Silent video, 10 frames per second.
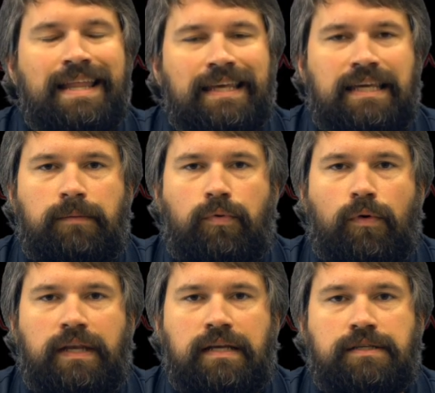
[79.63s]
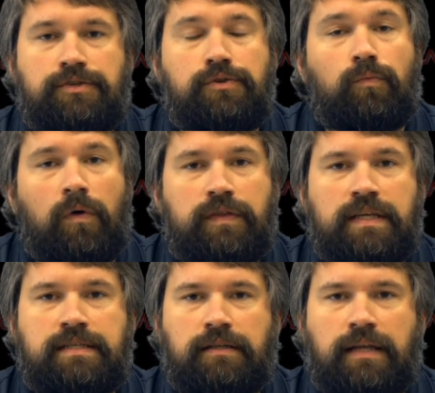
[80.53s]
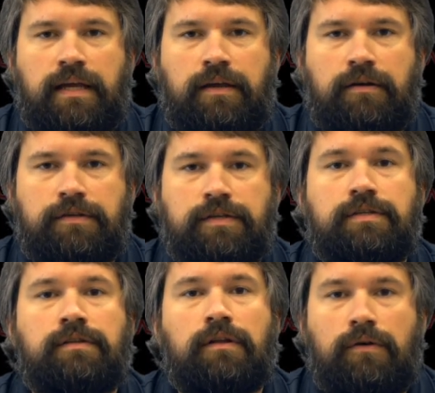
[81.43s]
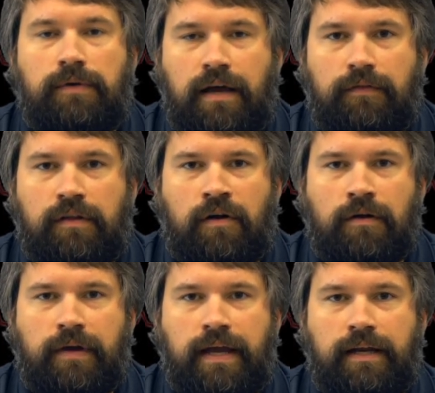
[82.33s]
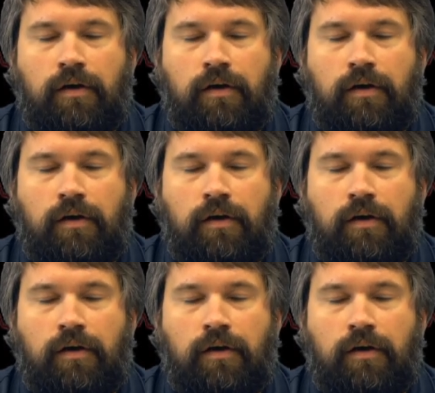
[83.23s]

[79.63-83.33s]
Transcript: The key point is you want this delay here to slow down the heart rate,